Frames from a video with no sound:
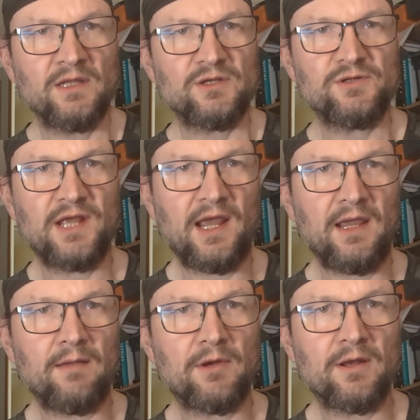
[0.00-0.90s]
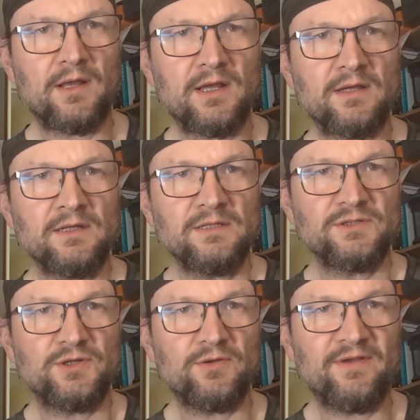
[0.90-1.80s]
Today I'm gonna
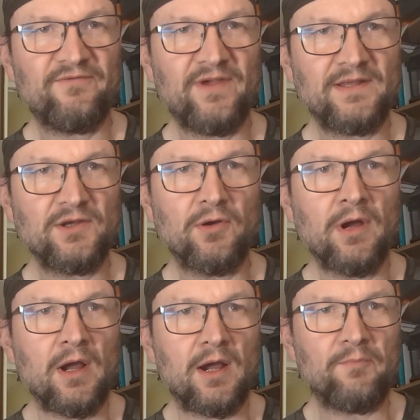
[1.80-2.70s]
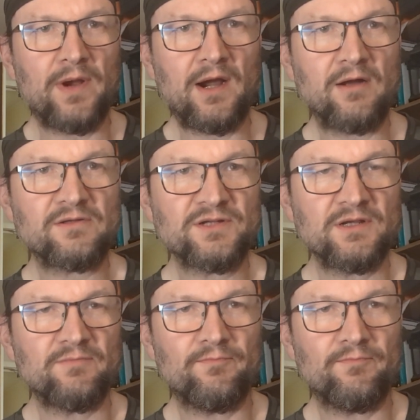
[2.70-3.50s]
do the video about